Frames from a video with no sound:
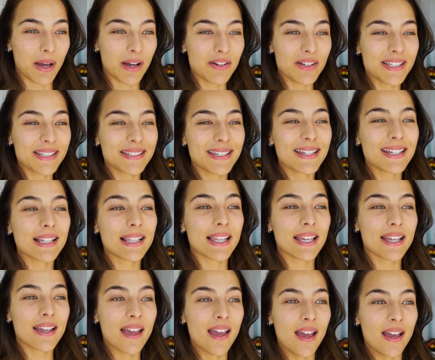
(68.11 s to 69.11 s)
how do you say that,
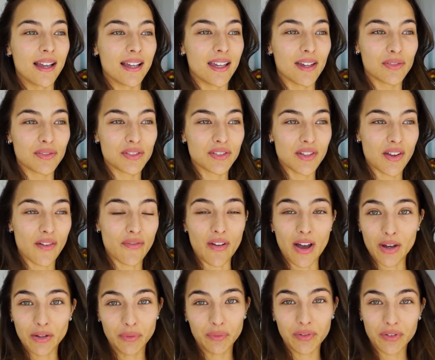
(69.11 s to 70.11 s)
like give stuff
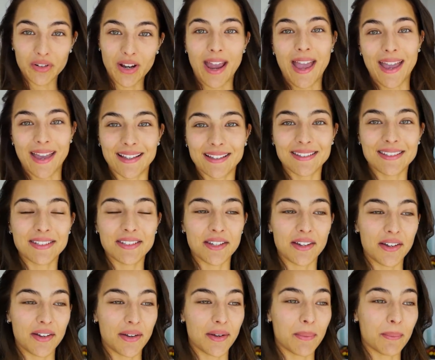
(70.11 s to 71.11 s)
out of your hands
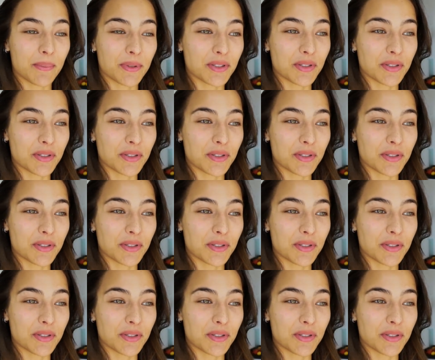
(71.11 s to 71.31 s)
um,